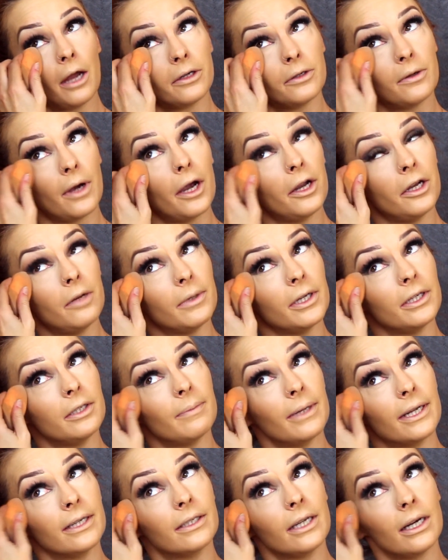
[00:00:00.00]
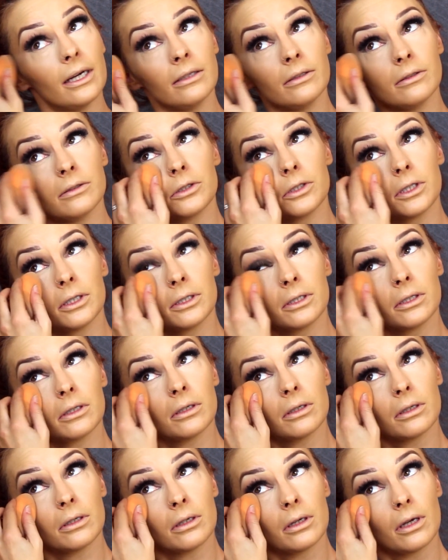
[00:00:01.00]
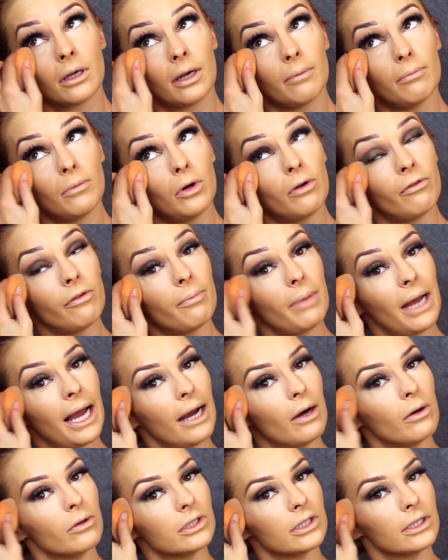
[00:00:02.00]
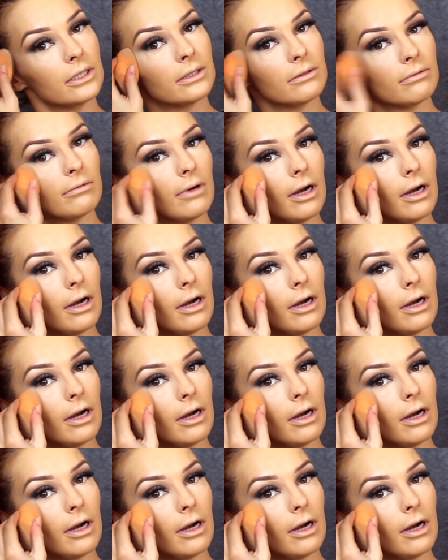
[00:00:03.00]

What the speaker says: I do own a Beauty Blender, just I'm more for powders